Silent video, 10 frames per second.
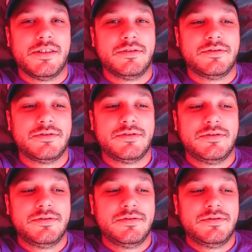
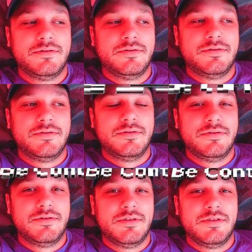
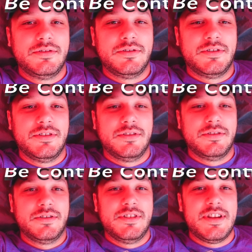
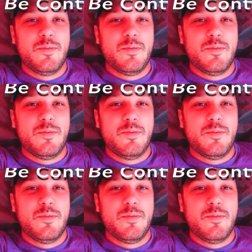Let's